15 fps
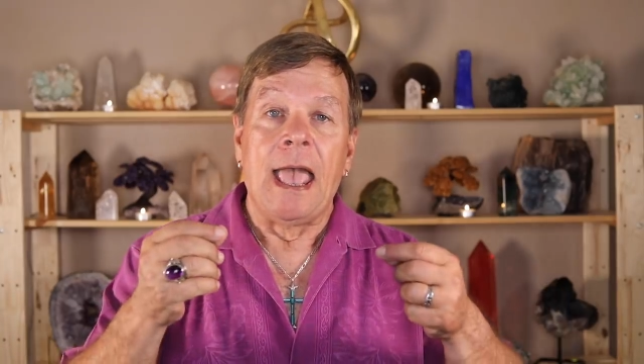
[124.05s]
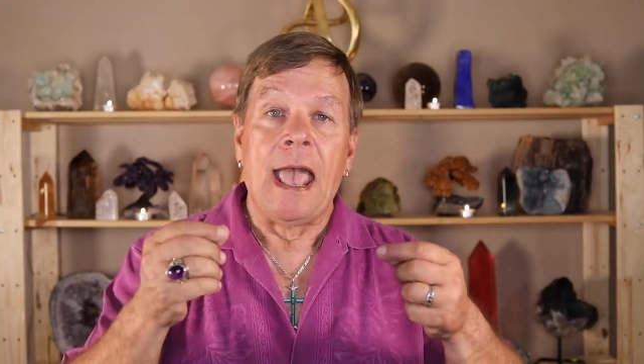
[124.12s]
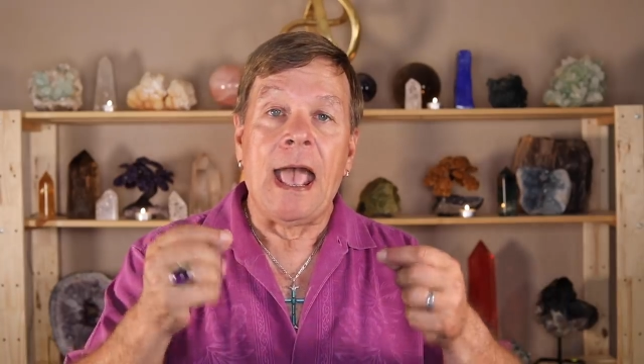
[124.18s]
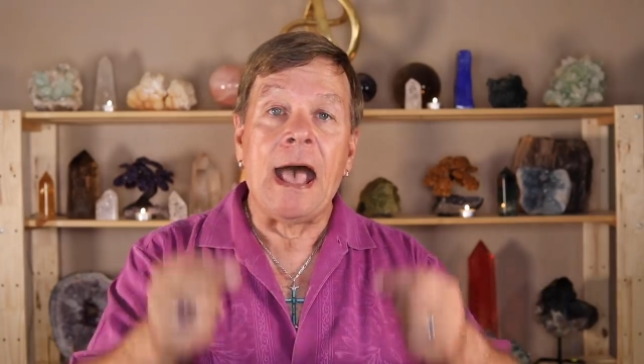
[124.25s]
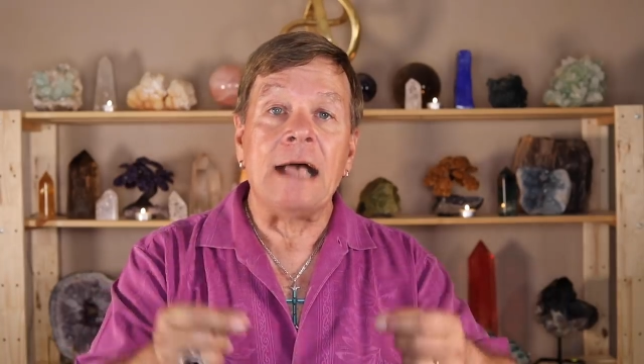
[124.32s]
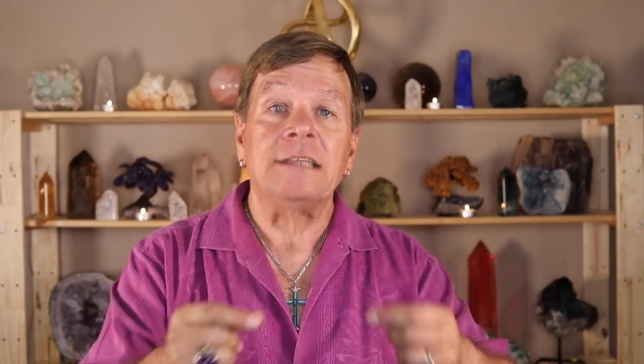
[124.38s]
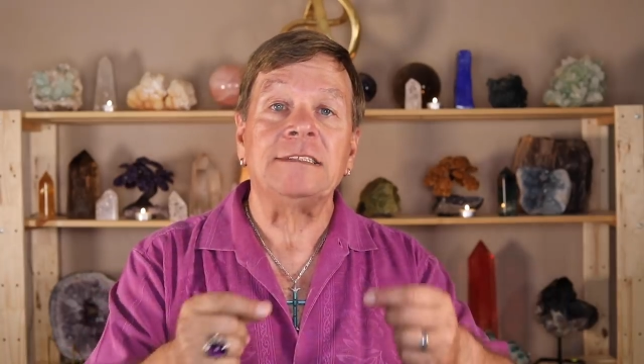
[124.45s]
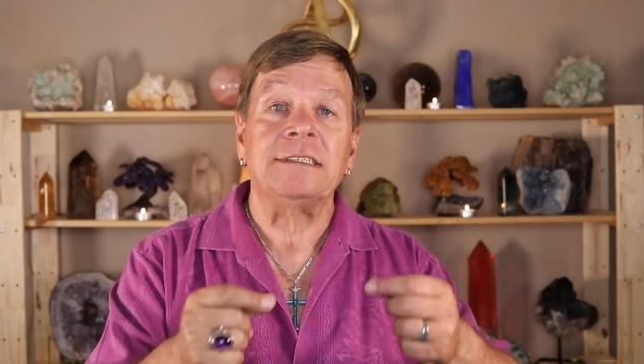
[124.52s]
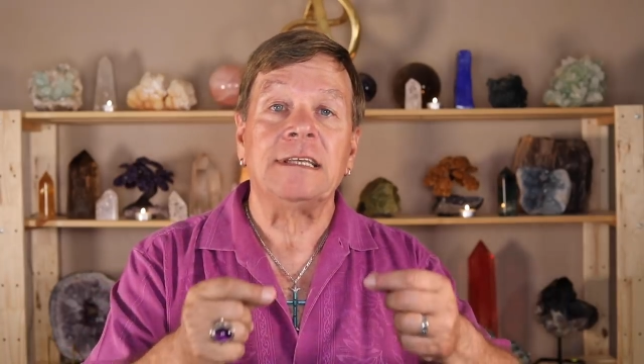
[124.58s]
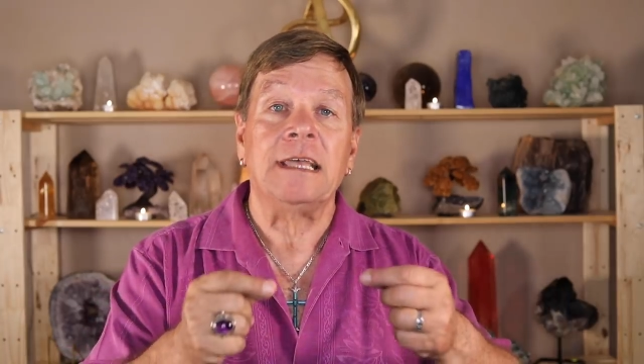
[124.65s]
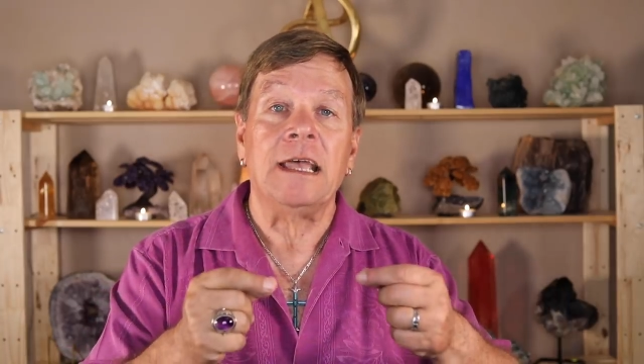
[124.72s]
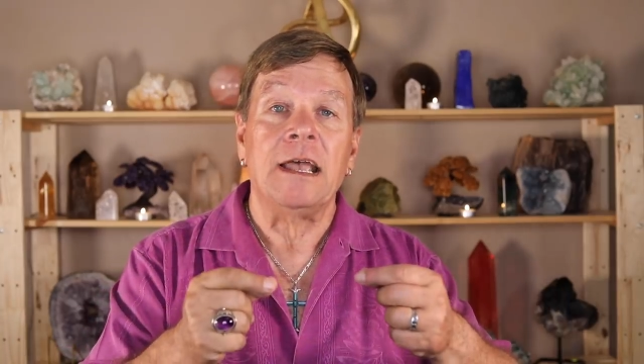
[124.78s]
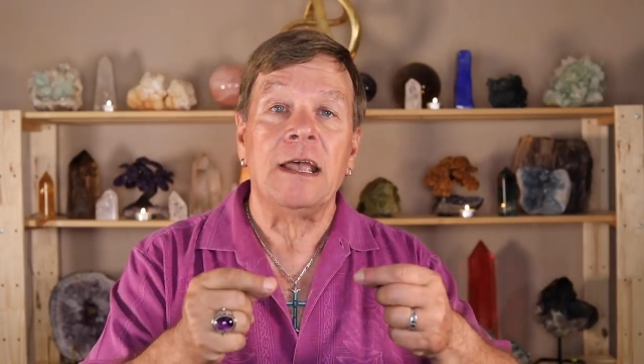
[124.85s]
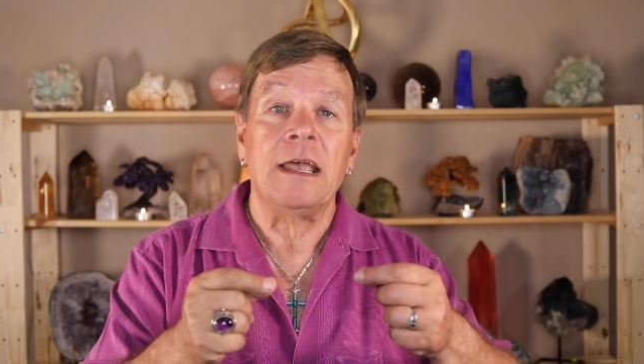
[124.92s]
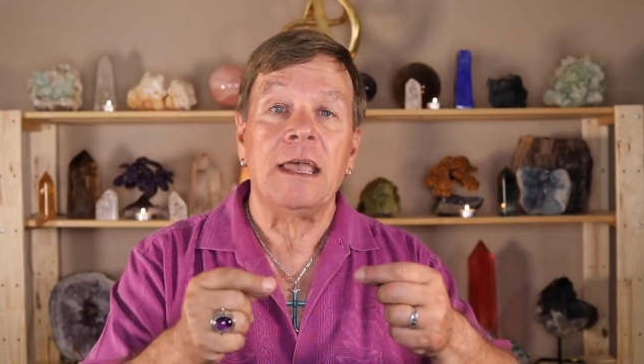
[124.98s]
Ask,
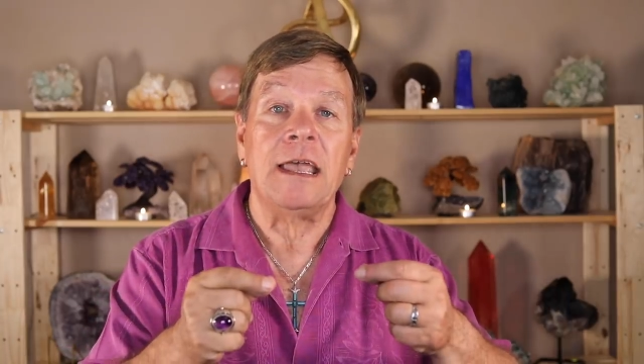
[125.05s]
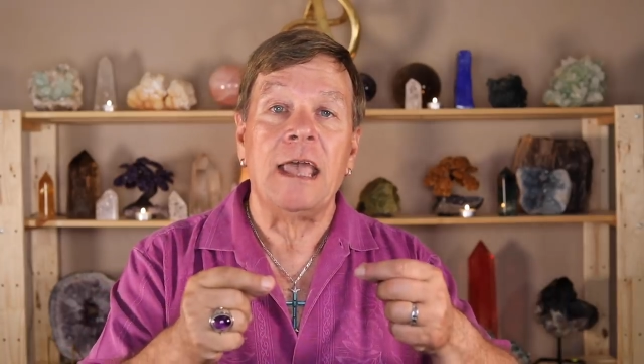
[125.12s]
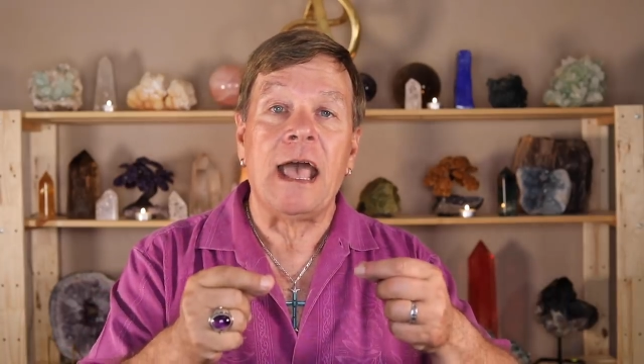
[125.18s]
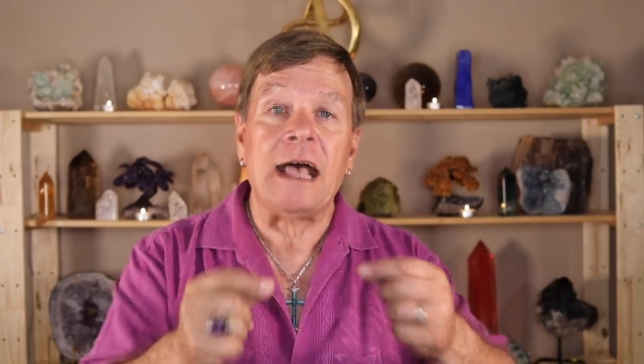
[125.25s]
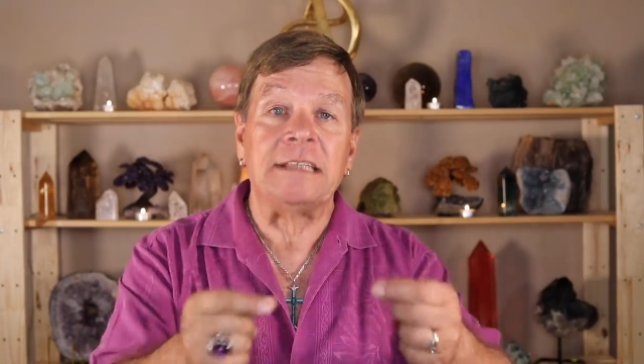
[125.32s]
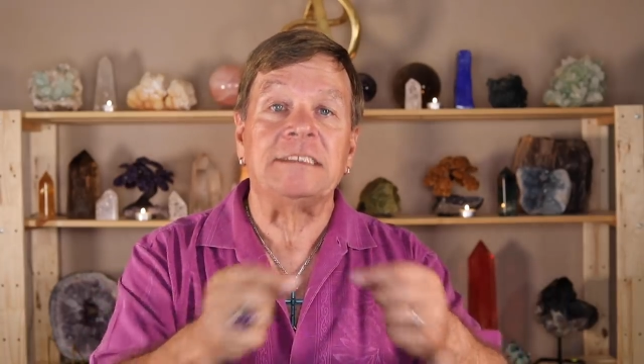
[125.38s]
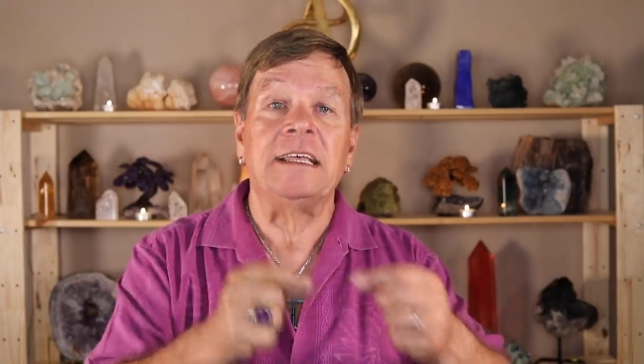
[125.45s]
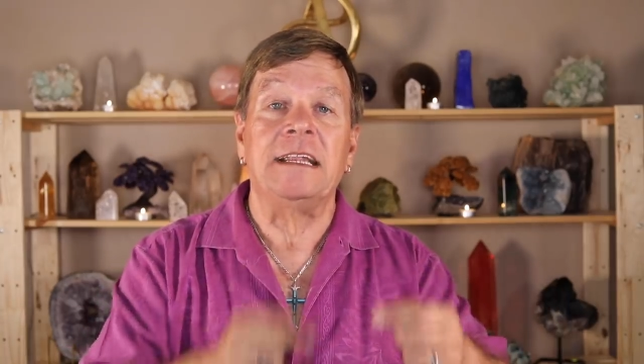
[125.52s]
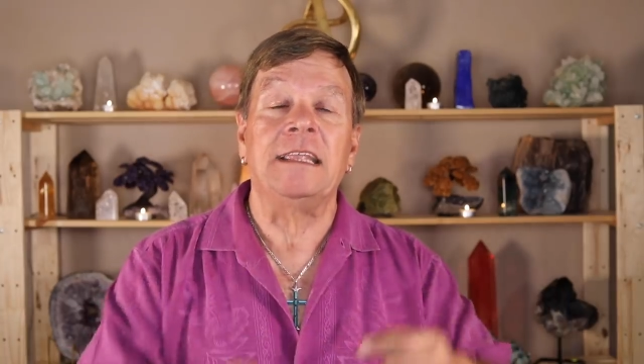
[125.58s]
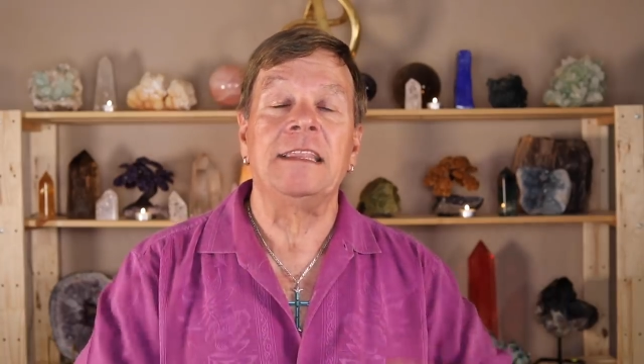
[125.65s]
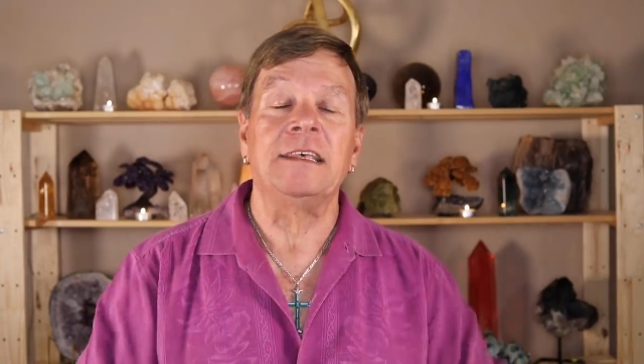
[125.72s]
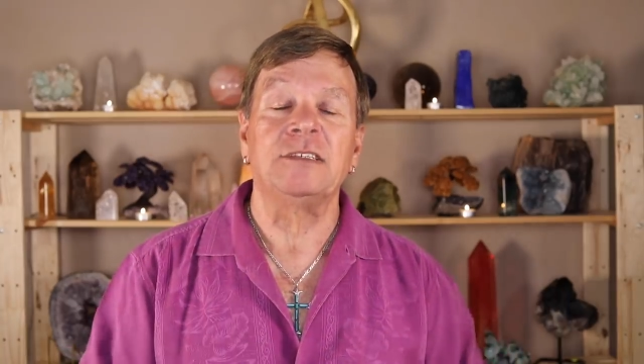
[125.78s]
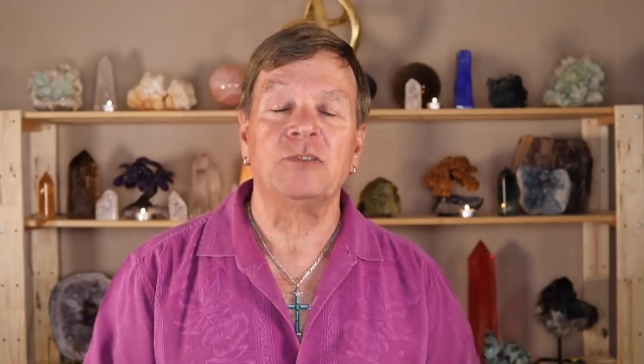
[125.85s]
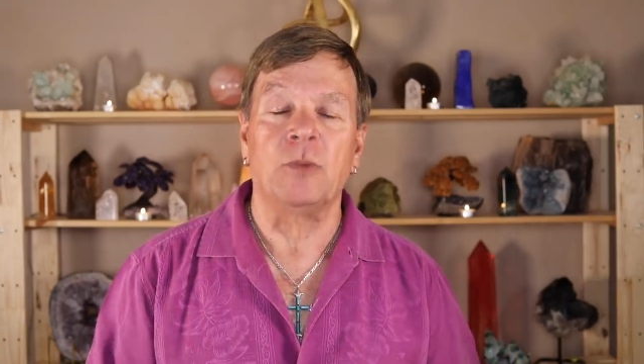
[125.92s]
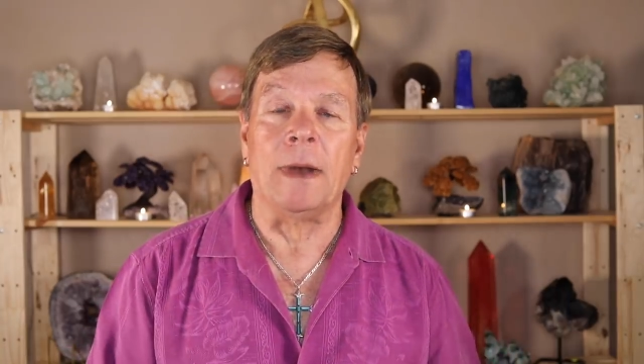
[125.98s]
ask it in
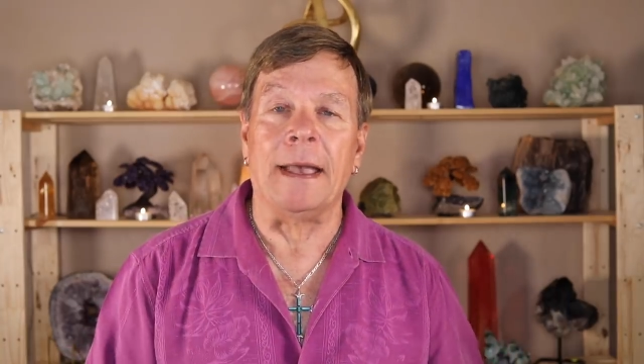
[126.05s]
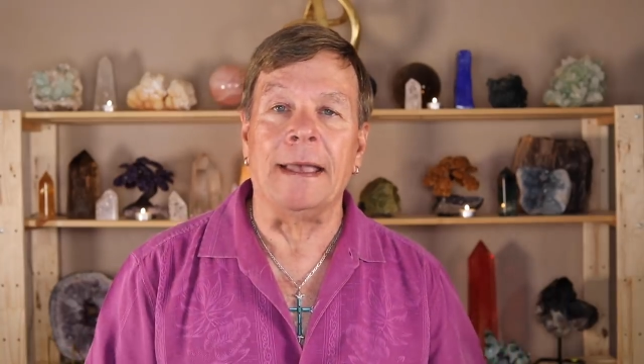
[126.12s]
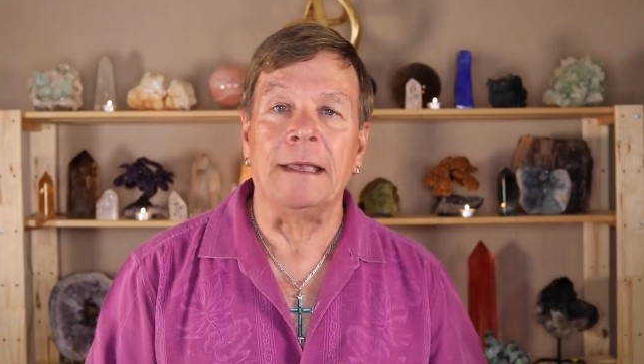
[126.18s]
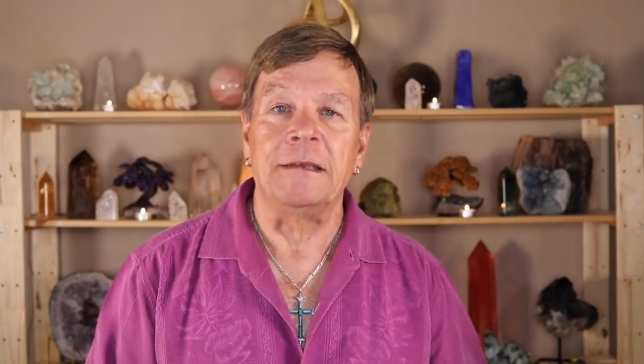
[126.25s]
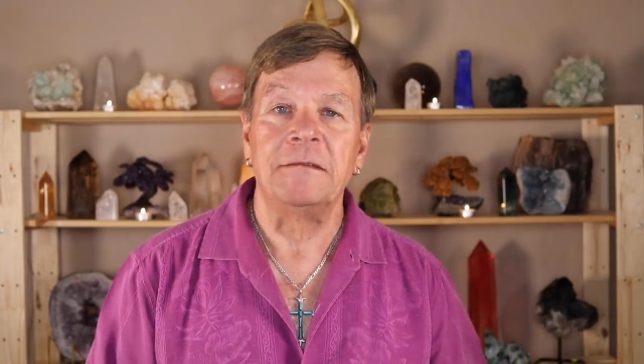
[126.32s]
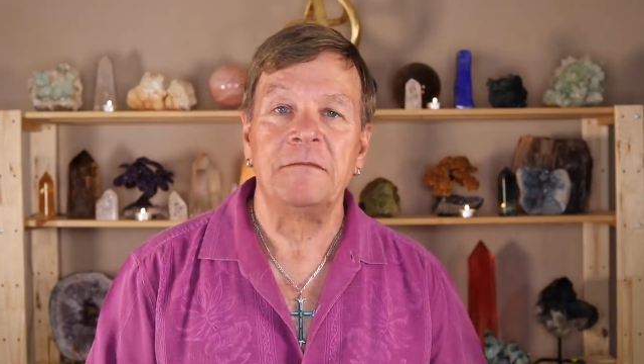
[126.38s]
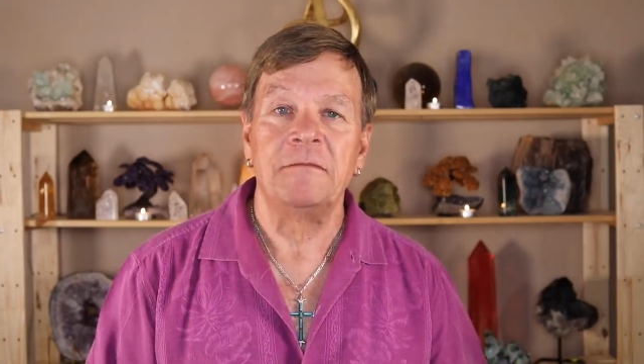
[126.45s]
this way